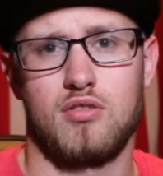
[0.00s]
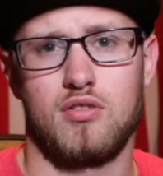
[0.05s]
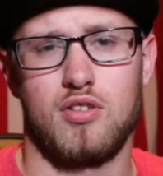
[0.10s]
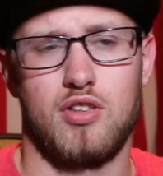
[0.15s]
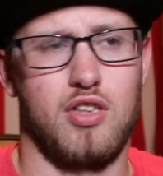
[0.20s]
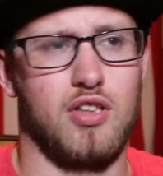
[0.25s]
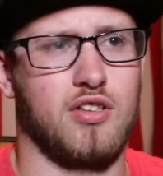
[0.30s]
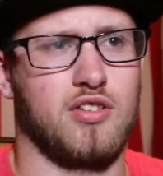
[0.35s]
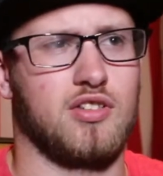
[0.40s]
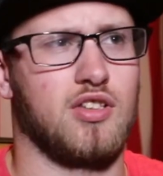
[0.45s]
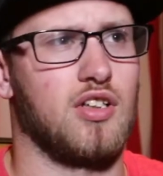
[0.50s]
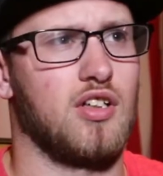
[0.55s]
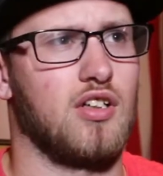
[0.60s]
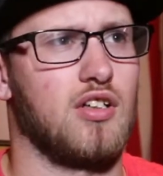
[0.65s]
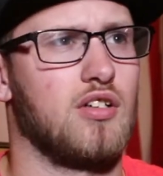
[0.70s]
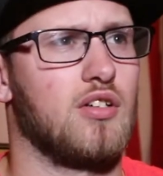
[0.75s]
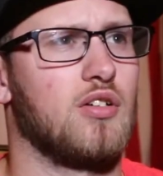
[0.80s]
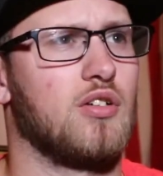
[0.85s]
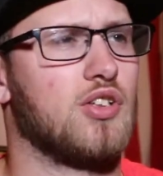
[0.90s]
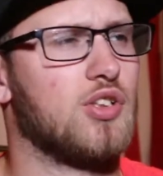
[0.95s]
because
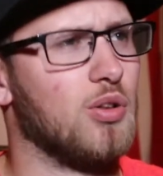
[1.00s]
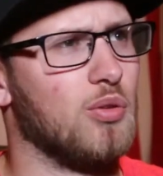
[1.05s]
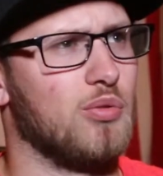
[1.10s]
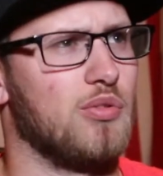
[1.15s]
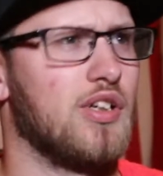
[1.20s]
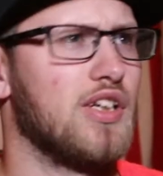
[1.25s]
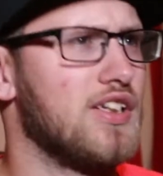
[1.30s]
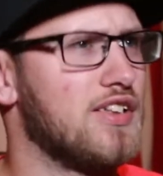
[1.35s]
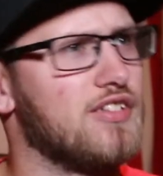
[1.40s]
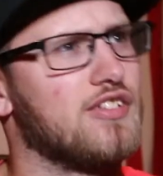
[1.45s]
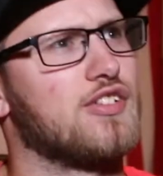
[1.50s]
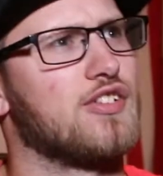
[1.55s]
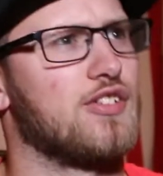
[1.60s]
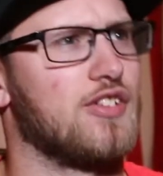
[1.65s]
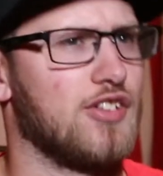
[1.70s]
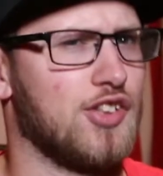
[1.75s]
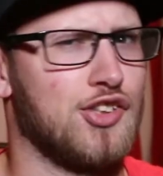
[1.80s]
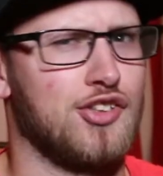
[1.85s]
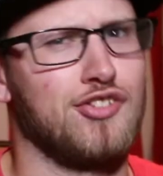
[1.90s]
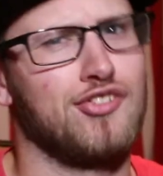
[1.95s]
don't need
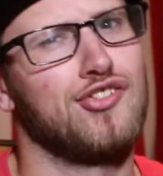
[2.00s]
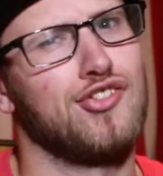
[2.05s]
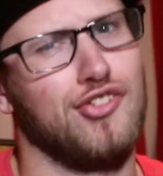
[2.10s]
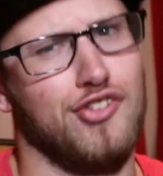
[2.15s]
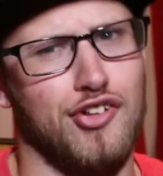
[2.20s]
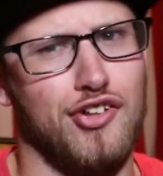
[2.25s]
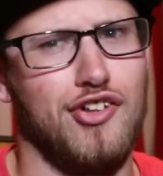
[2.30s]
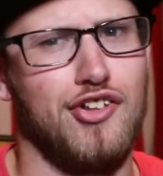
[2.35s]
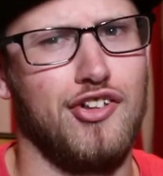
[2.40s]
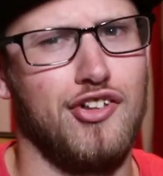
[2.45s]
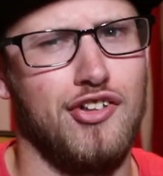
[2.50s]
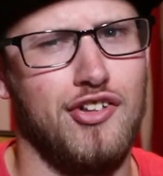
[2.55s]
instructions, duh.